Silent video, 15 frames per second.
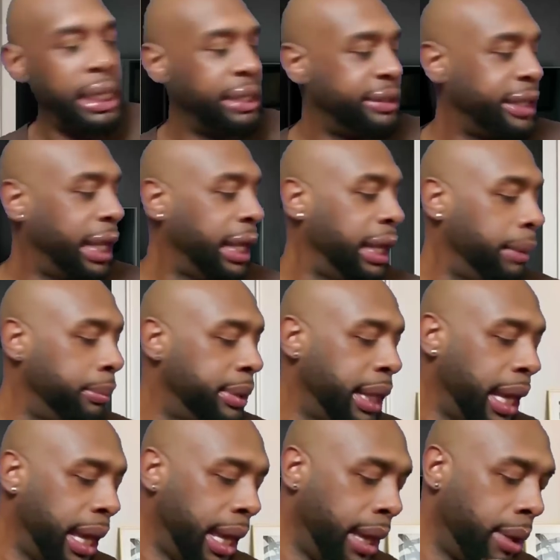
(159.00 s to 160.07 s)
Let's take
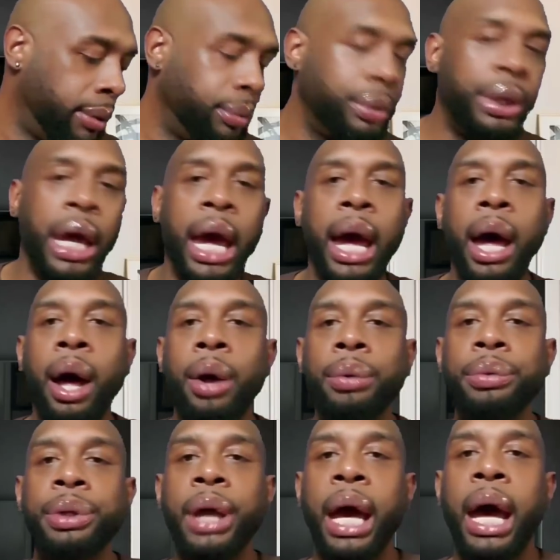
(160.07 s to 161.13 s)
him down, down,